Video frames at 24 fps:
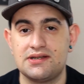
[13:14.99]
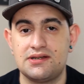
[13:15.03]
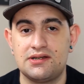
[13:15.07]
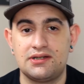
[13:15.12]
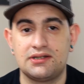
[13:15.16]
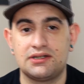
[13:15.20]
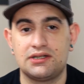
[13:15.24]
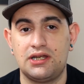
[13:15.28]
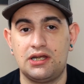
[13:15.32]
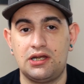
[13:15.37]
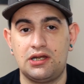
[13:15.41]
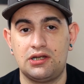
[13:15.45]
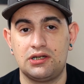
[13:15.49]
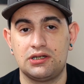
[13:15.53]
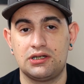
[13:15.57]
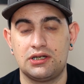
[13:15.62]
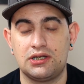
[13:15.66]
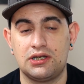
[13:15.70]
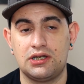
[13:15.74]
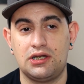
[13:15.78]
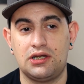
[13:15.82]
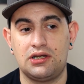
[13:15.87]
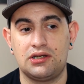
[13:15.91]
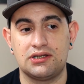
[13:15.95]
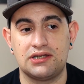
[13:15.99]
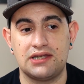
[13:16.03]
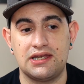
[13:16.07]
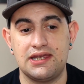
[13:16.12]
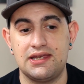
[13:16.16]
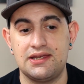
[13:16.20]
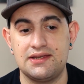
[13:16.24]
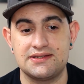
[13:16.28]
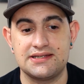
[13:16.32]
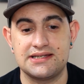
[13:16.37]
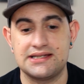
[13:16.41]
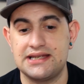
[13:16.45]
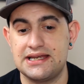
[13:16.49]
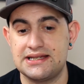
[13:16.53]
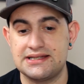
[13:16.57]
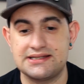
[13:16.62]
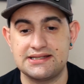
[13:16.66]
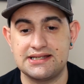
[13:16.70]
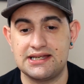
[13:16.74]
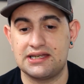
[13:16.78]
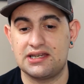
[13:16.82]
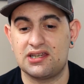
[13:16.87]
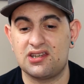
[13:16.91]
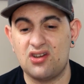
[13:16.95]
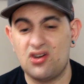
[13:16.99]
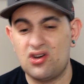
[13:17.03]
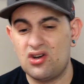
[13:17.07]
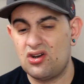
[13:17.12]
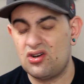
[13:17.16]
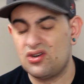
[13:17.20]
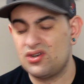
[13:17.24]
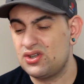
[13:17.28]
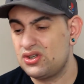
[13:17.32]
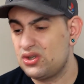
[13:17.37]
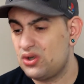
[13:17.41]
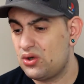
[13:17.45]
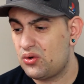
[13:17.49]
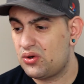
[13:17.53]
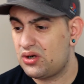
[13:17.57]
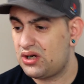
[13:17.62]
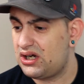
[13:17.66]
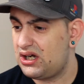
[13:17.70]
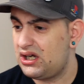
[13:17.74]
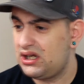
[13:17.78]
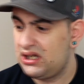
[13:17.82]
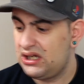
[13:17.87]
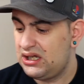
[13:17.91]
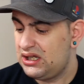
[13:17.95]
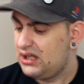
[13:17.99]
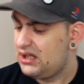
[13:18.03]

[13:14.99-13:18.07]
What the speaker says: on the internet saying, oh, you know what,